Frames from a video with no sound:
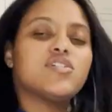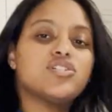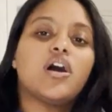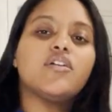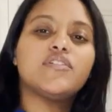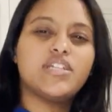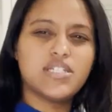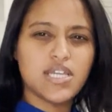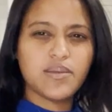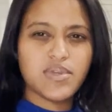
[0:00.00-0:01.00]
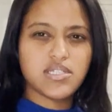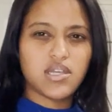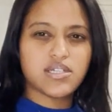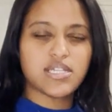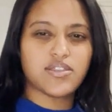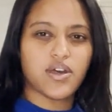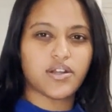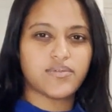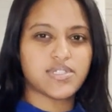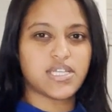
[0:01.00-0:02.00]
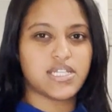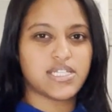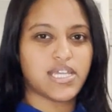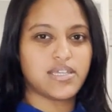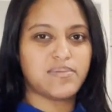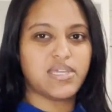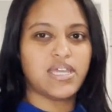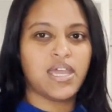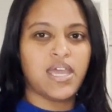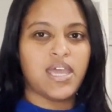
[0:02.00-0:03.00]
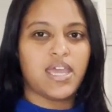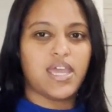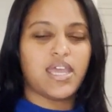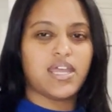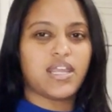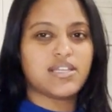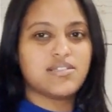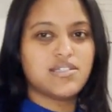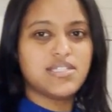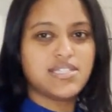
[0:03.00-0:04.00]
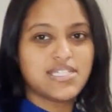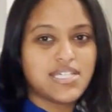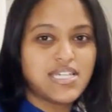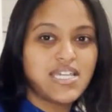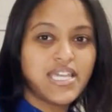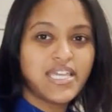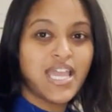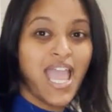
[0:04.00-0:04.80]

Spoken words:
shelf. It didn't take me as long as I thought it was gonna take me. And as you can see,